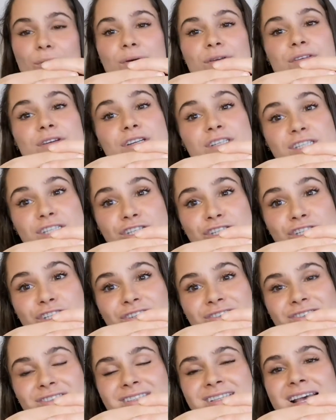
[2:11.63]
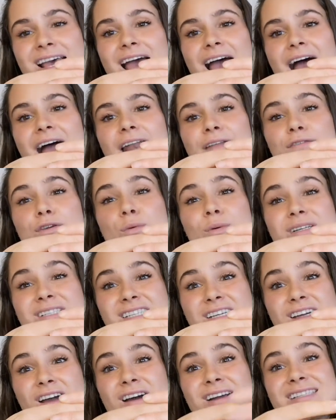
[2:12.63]
with your tissues, and if you were
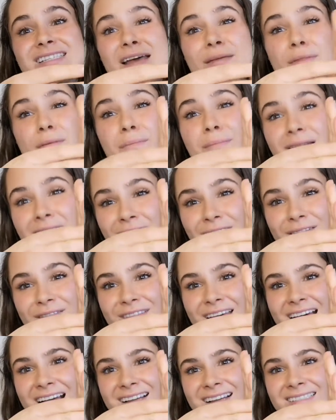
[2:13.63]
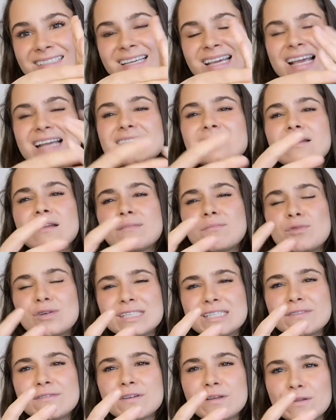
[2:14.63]
to cut down the middle of that, it's a lot more
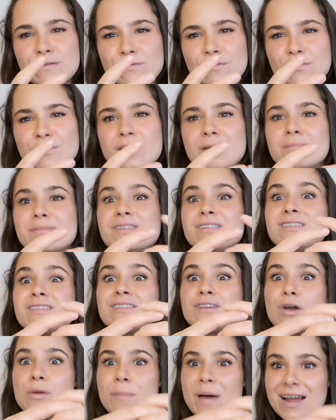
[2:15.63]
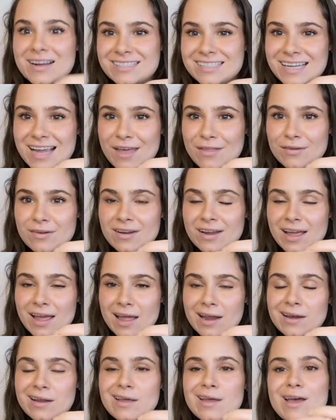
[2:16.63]
difficult for them to sew back together
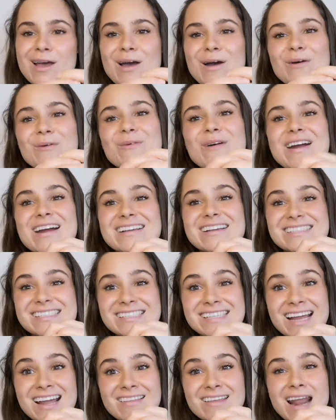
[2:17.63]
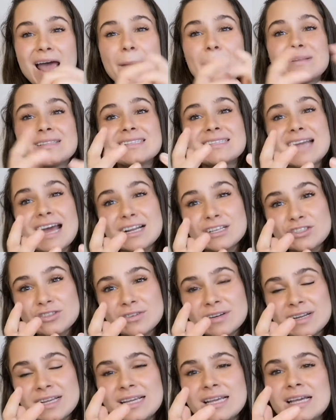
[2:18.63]
again, whereas a tear that happens
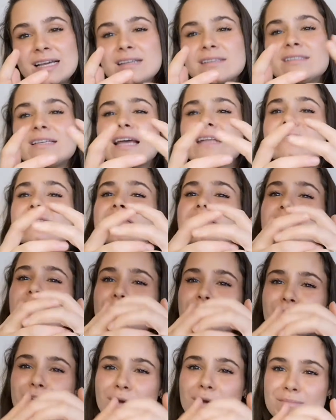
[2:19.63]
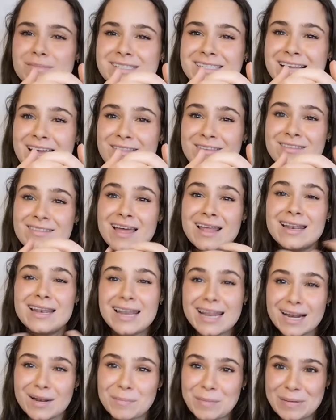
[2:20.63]
naturally tends to come together that
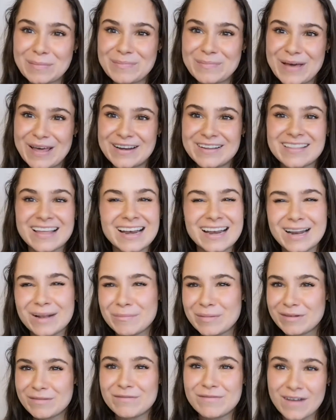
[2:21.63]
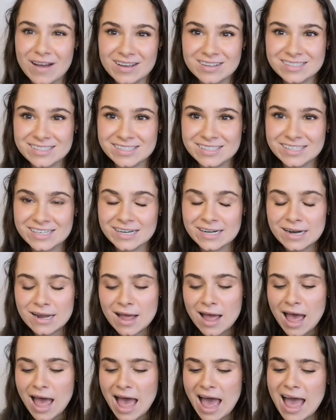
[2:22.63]
little bit better, that little bit faster,
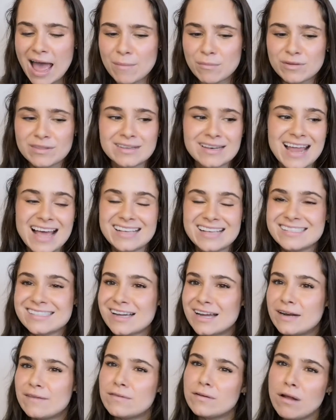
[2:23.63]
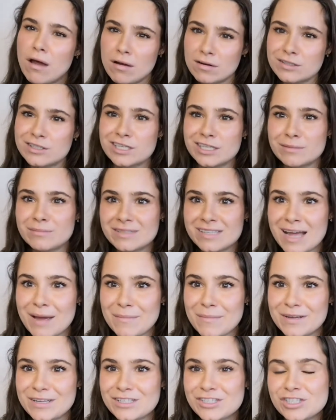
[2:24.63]
and with less kind of long-term
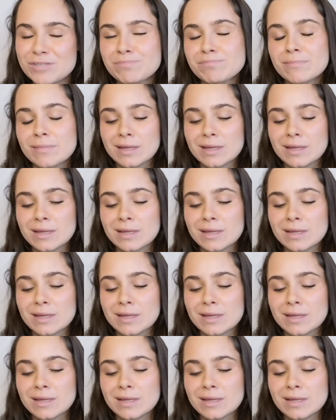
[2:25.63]
damage.